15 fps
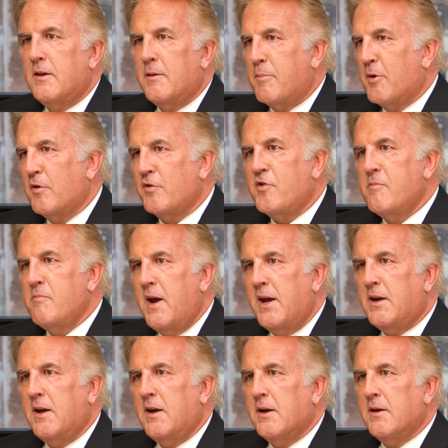the person
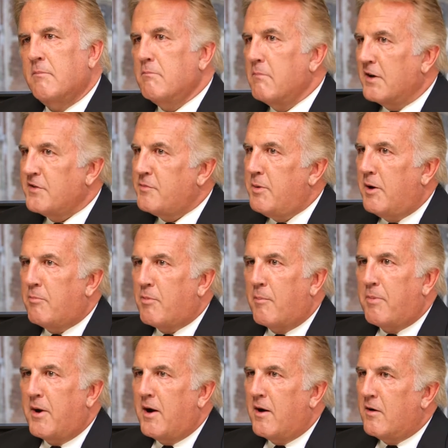making it must be
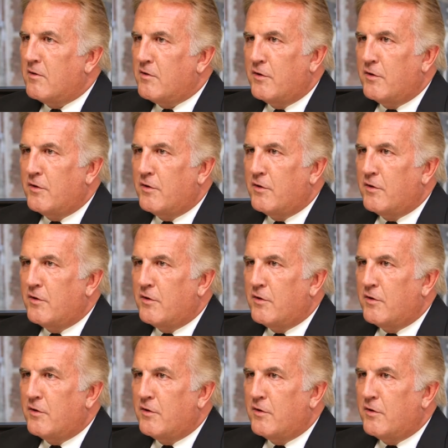prepared